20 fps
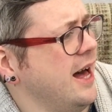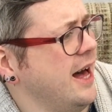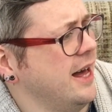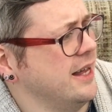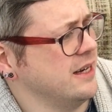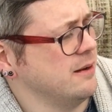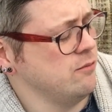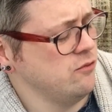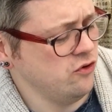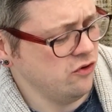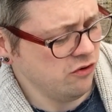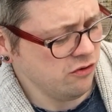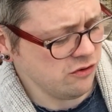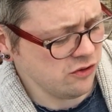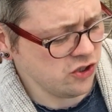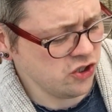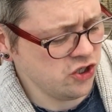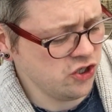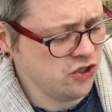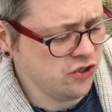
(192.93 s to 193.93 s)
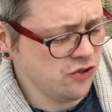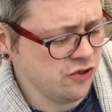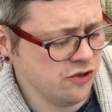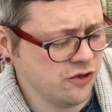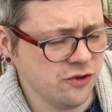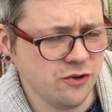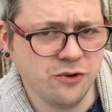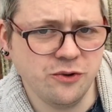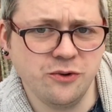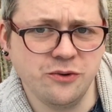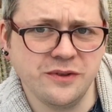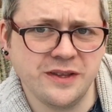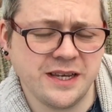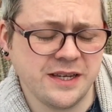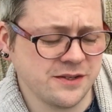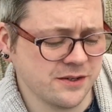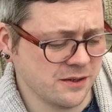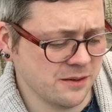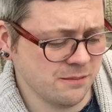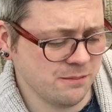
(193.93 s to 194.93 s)
and I'm not sure who
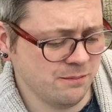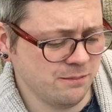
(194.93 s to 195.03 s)
these